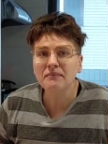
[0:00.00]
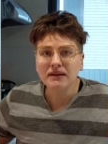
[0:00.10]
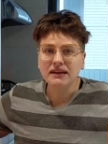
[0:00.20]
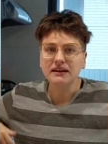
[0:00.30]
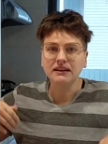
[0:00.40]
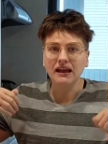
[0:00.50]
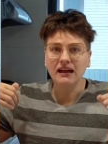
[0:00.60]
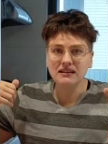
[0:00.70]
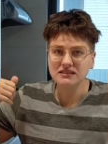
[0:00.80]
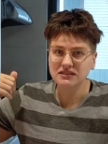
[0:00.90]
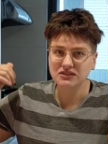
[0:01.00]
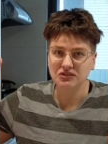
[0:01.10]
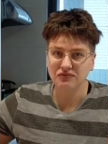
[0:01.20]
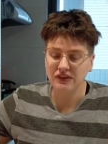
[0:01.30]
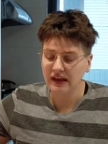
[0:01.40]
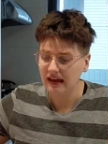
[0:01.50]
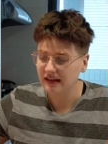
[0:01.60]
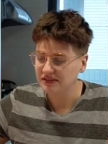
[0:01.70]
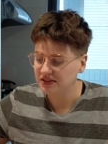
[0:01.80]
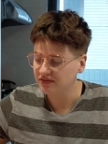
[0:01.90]
In Mickey class, Sophia
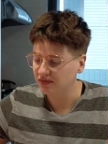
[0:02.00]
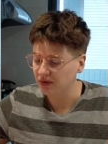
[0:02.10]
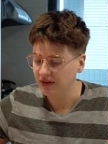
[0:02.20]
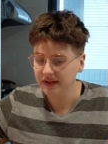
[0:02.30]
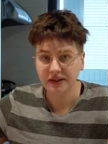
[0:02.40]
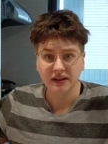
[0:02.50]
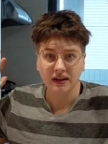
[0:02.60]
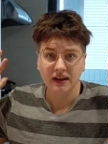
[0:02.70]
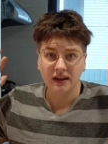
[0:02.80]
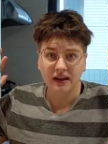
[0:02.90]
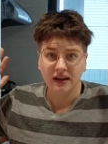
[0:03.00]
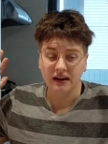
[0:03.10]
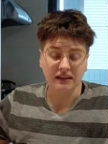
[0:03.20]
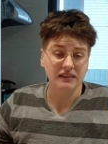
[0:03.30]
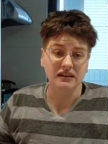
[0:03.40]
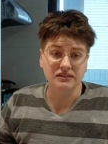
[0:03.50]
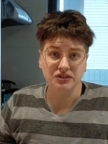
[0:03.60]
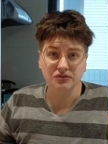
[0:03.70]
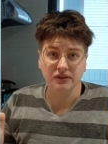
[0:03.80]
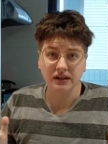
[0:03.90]
asked for it, and I think it's a
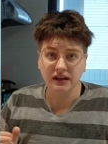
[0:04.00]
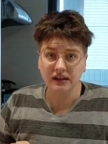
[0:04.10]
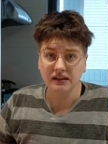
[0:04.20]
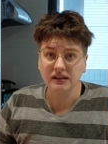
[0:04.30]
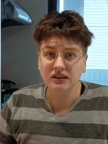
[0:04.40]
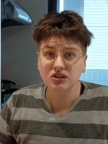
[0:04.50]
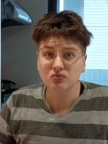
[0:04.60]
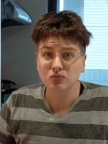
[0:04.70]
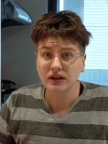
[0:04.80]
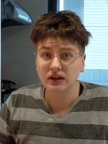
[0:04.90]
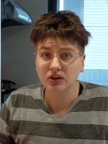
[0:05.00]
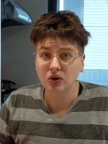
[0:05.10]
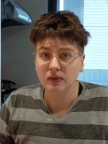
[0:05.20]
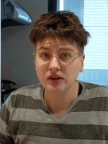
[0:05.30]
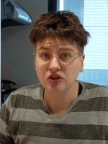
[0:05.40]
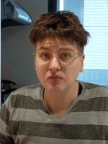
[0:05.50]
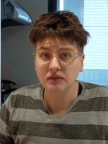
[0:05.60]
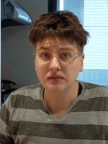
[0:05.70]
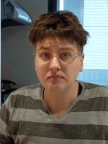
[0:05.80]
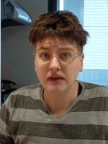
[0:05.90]
great idea. We are going to
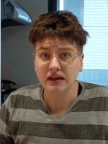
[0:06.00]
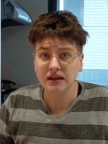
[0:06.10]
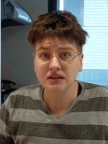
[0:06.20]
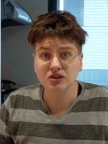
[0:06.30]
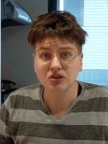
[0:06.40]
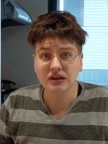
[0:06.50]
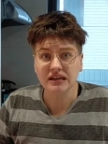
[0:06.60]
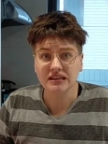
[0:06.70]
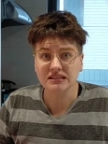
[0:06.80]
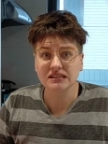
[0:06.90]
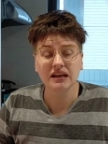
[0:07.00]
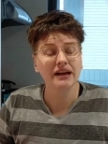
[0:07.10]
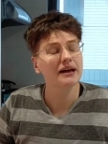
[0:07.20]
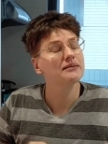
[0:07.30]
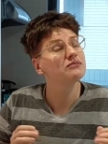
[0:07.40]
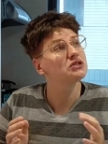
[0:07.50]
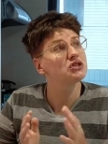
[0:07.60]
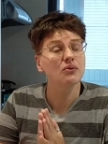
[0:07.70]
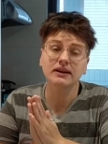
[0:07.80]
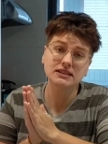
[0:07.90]
be making cookies. I'm
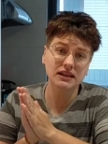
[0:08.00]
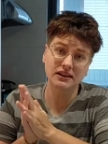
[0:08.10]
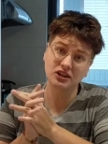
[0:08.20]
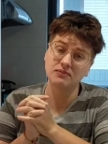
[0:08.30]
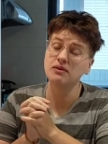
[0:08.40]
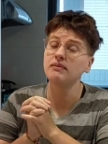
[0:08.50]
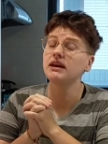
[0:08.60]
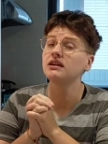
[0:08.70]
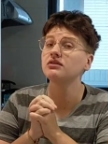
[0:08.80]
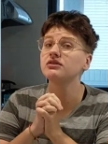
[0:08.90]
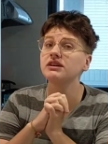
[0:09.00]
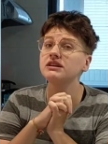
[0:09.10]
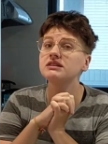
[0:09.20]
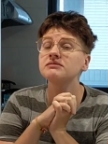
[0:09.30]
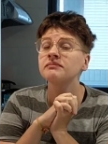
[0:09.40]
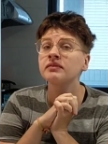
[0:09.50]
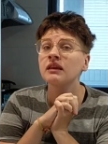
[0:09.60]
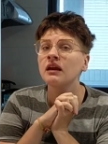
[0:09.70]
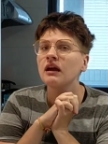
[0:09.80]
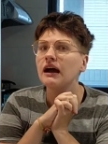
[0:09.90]
so excited to be making cookies.
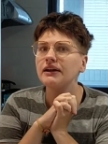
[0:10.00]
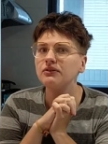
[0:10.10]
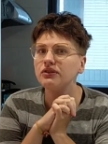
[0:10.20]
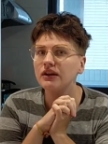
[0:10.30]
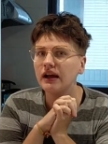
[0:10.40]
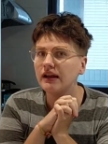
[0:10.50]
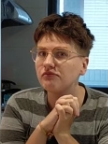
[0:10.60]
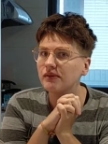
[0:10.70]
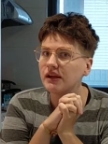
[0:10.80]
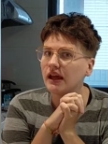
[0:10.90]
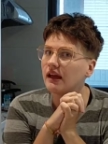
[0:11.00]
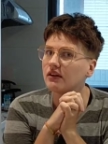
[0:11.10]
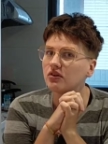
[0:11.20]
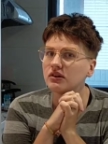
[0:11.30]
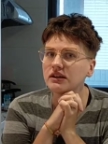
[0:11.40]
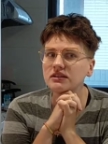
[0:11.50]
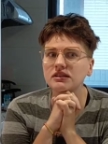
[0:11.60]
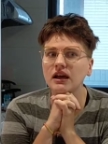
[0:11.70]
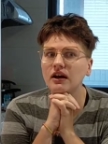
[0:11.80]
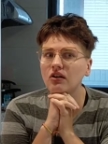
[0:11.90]
I don't think I've made cookies
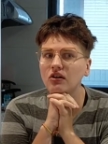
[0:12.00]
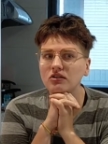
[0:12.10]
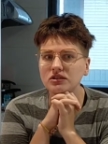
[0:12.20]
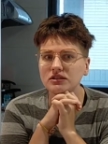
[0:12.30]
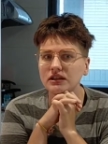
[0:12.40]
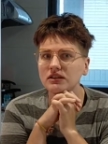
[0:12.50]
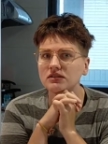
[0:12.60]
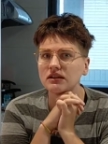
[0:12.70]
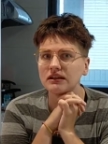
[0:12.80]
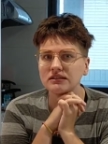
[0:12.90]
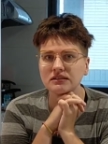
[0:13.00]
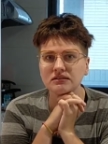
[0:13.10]
at all since I